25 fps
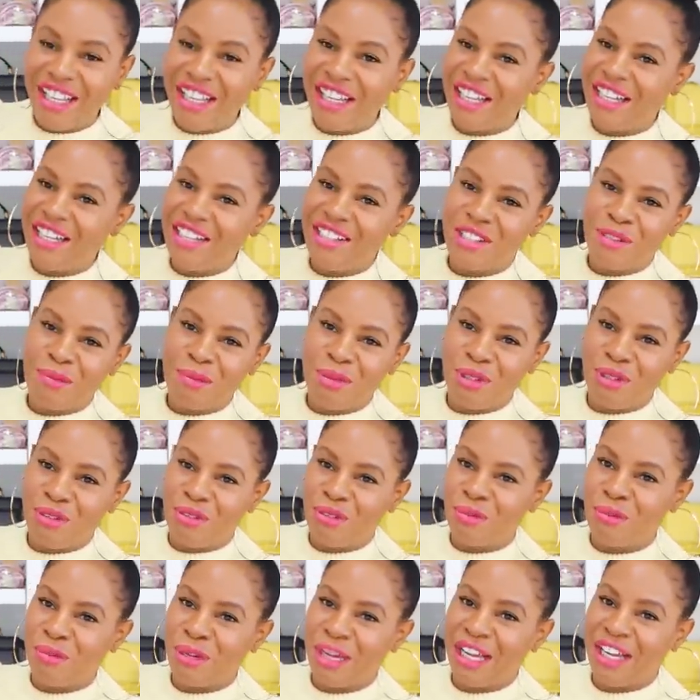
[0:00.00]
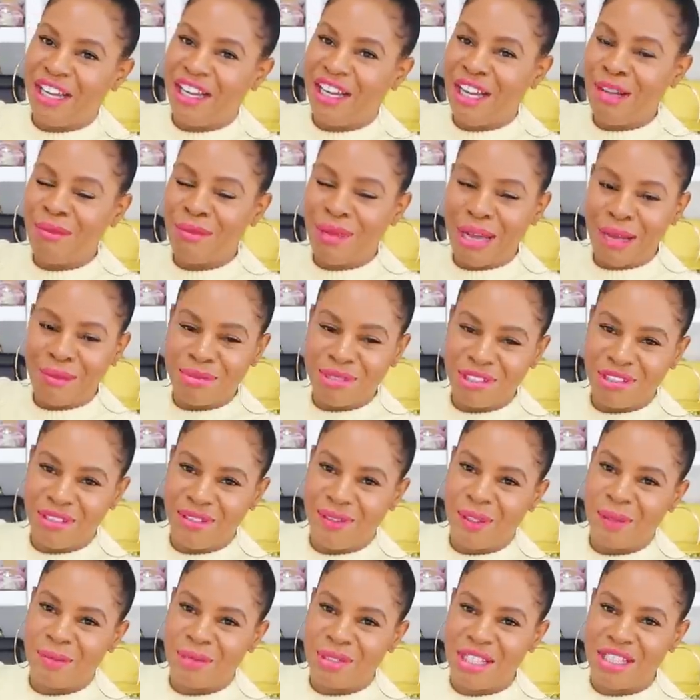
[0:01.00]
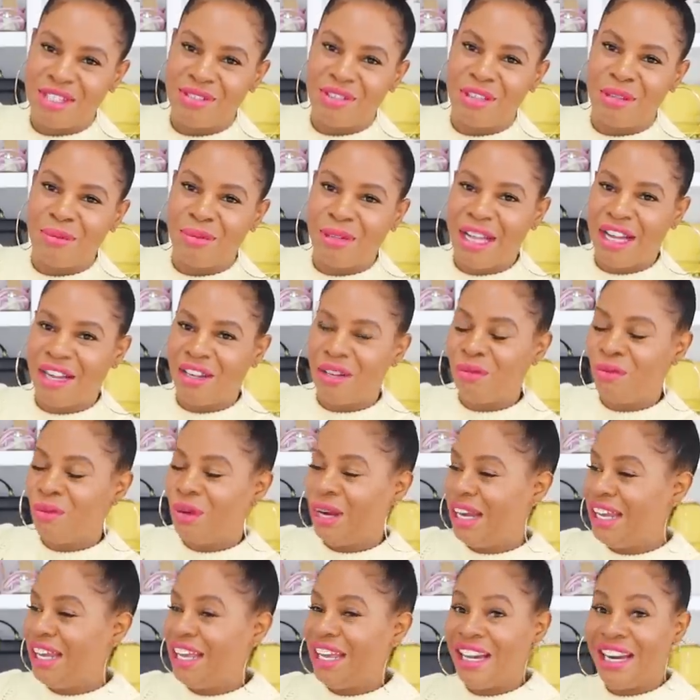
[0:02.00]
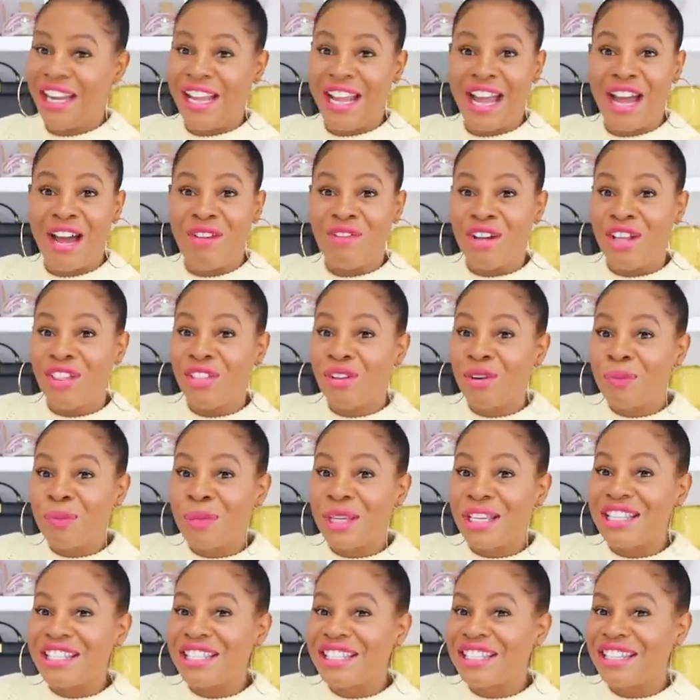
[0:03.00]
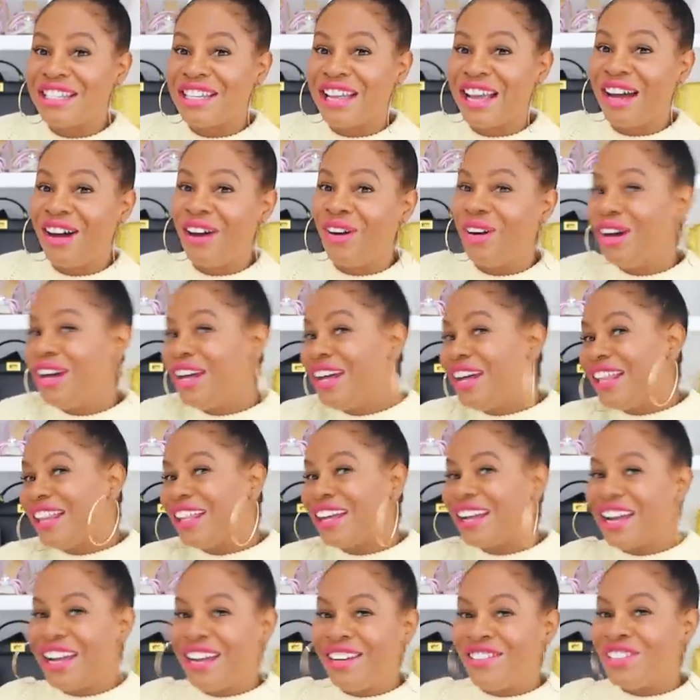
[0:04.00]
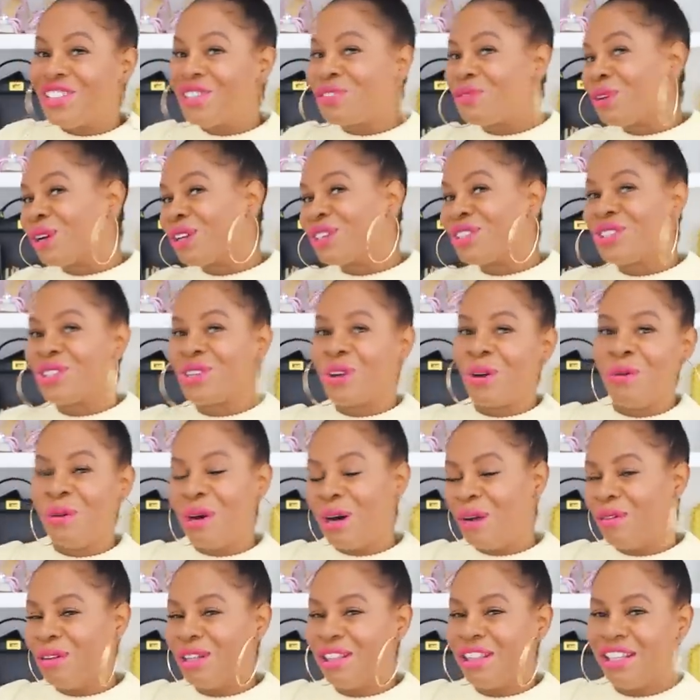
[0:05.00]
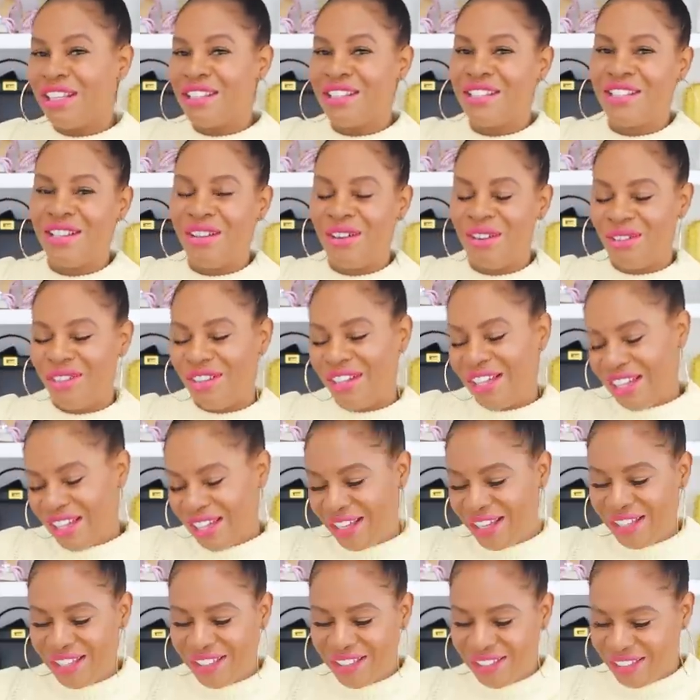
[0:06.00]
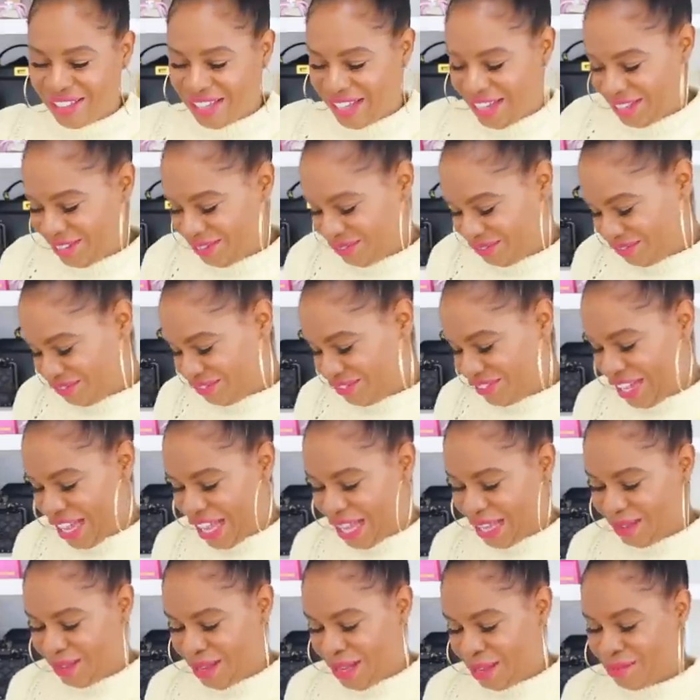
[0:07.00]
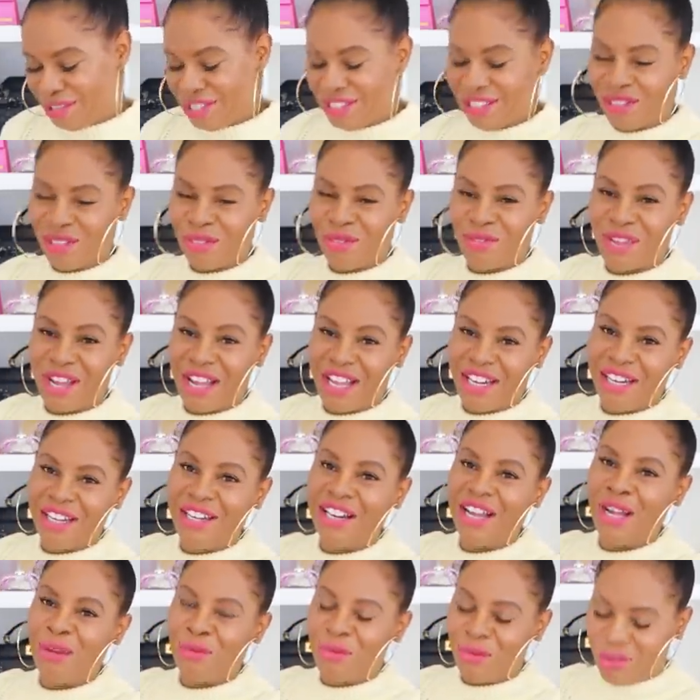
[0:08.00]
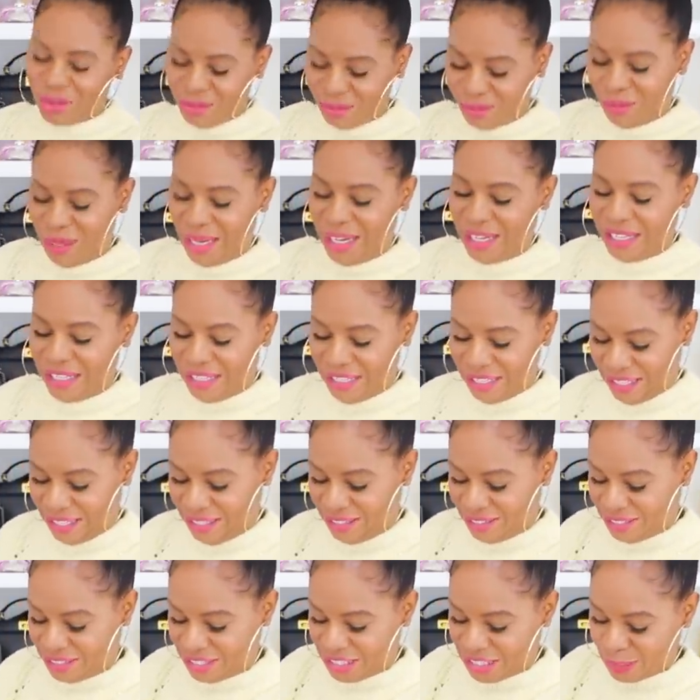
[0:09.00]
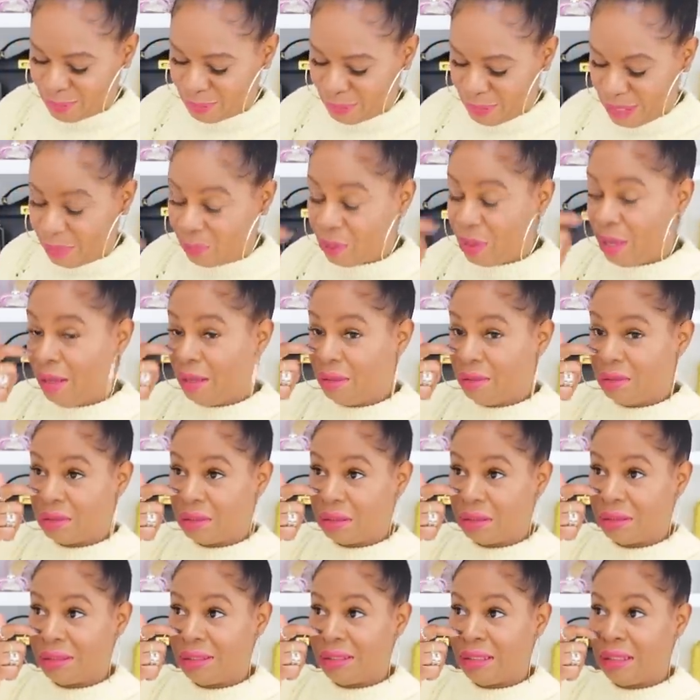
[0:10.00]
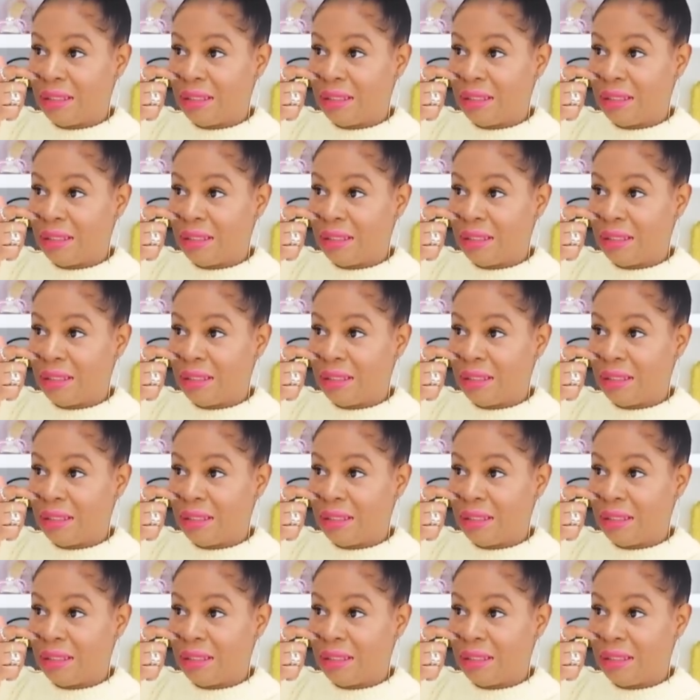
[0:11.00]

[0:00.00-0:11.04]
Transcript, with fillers: it is a beautiful bag. I'm absolutely obsessed with the black and white, and I have other pieces now that kind of just work so well with it. So yeah, I, I'm still a fan, and I would buy it again despite, well,